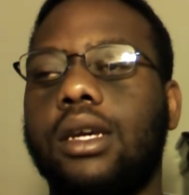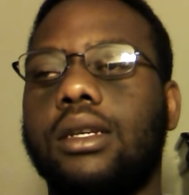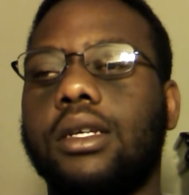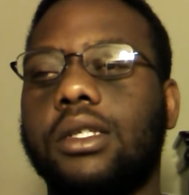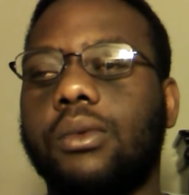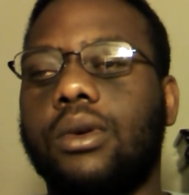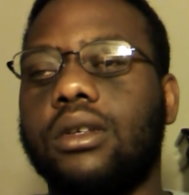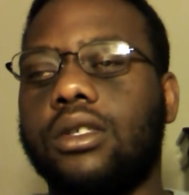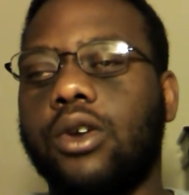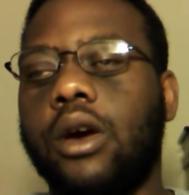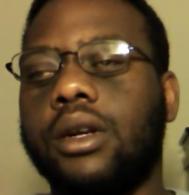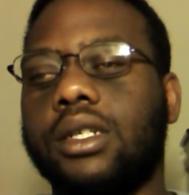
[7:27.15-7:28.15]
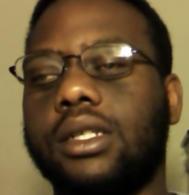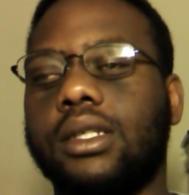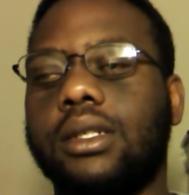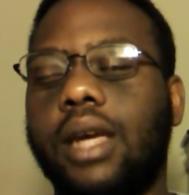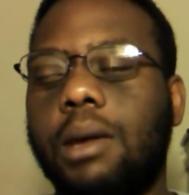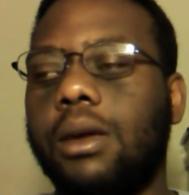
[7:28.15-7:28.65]
He doesn't want to tarnish
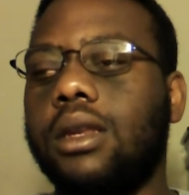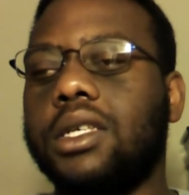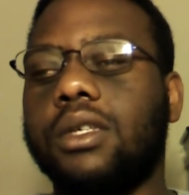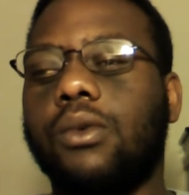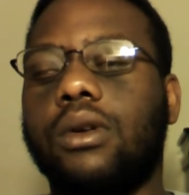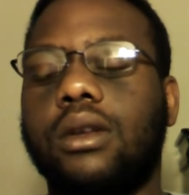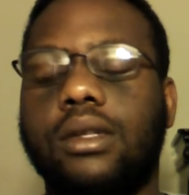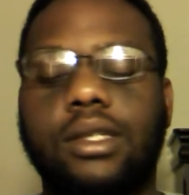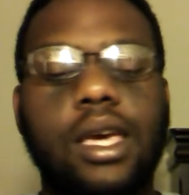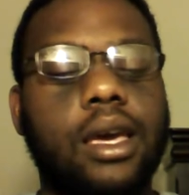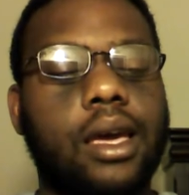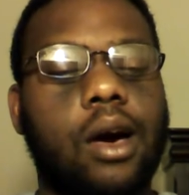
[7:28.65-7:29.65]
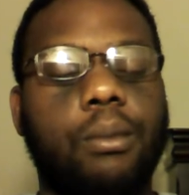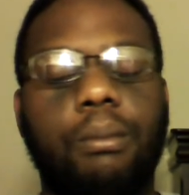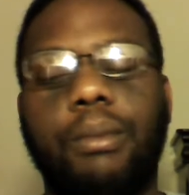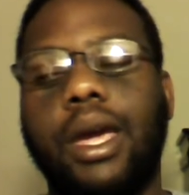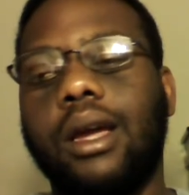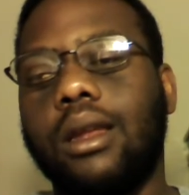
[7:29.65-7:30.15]
his name. He doesn't want to take
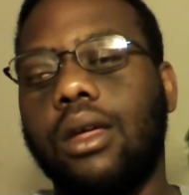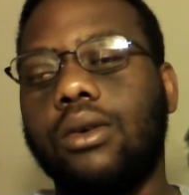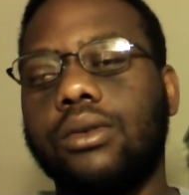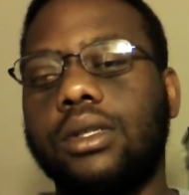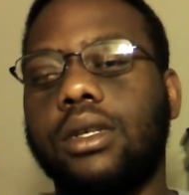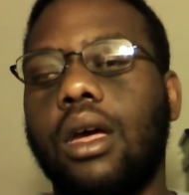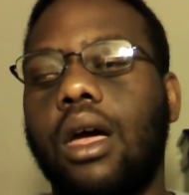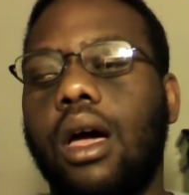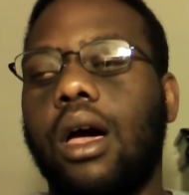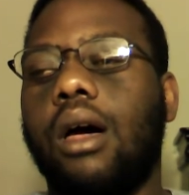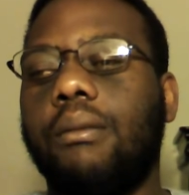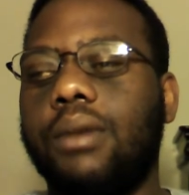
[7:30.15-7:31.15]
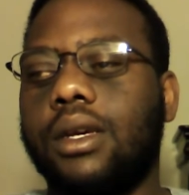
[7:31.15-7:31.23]
out bank loans uh,